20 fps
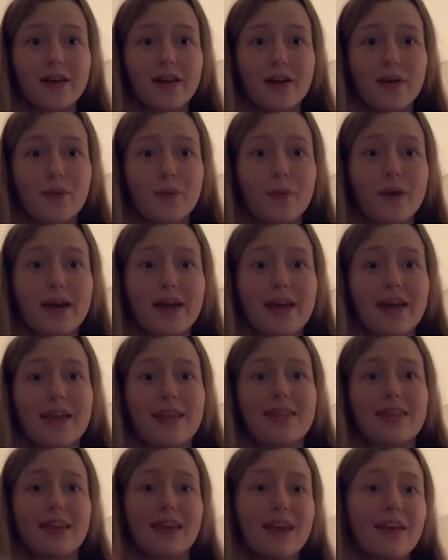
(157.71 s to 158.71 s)
with
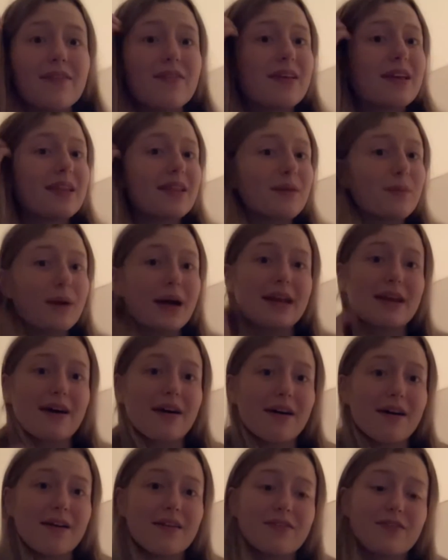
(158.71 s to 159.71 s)
Evie and Luena
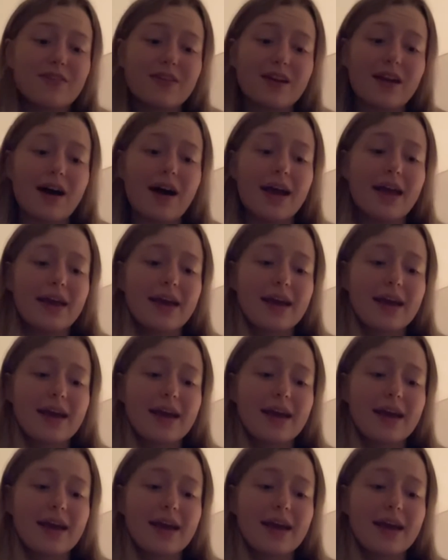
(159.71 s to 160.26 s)
for like